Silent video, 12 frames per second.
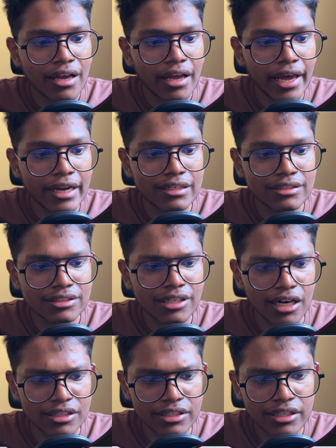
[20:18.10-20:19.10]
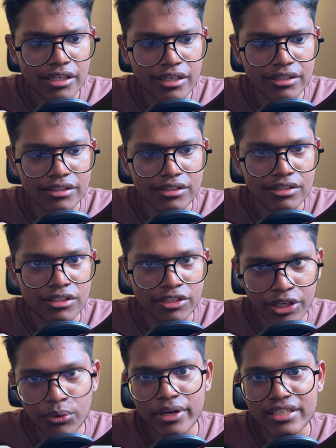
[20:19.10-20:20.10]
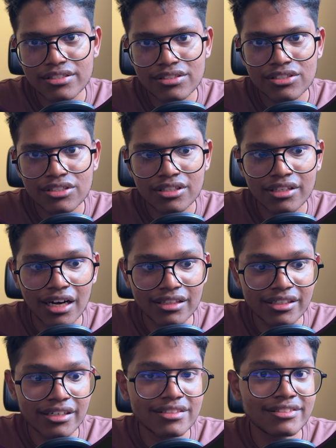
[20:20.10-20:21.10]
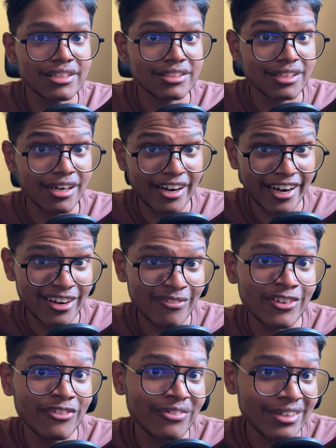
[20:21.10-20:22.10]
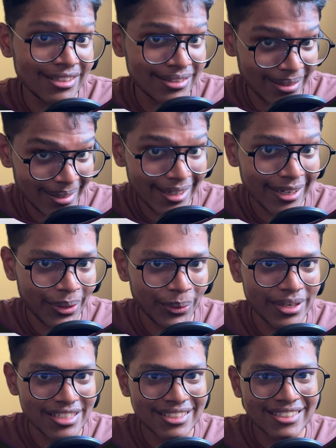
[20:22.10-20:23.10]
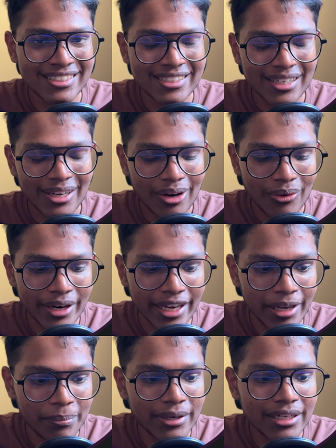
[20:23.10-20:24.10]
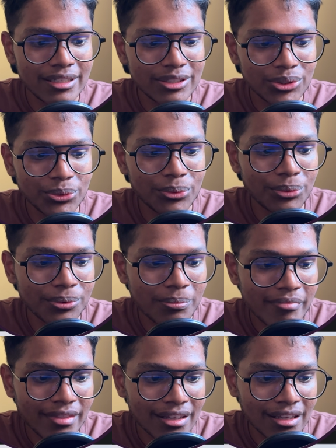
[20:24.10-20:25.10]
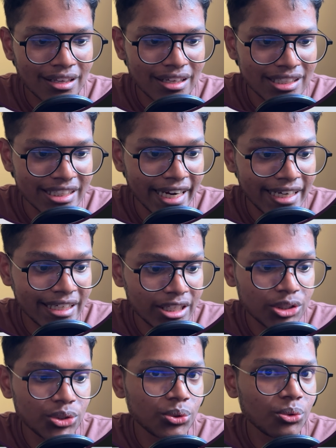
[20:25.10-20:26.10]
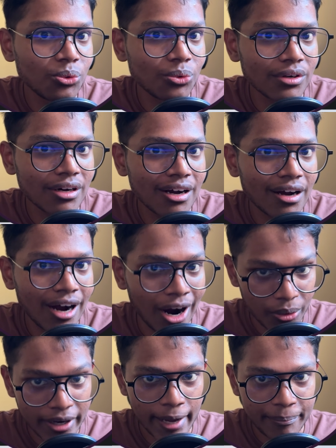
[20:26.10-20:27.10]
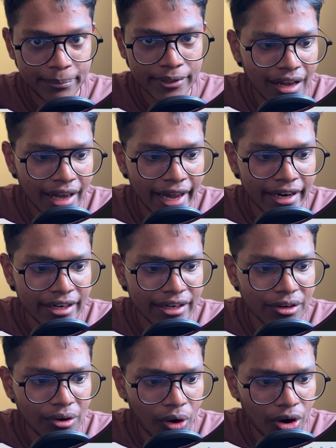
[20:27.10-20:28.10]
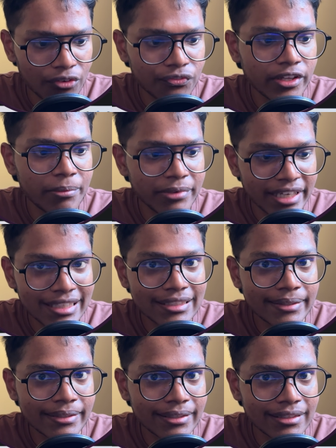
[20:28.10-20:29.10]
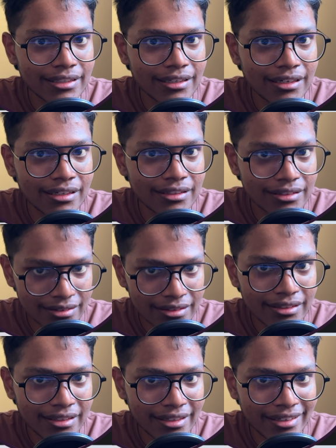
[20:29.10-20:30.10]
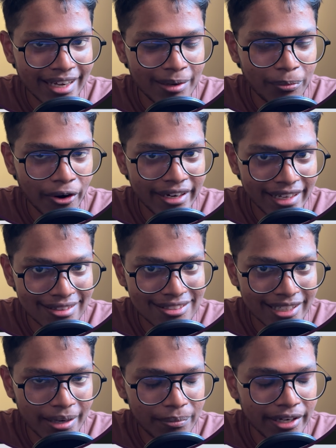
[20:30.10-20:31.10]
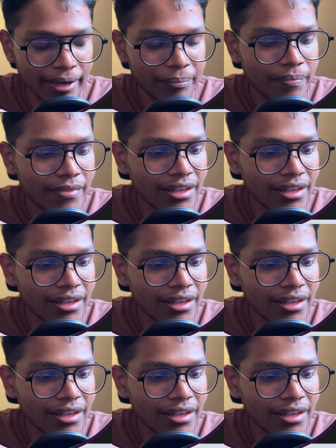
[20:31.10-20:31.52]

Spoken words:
and the other requests, the other 653 requests, were able to get into our app, and all of them hit the endpoint at the same time.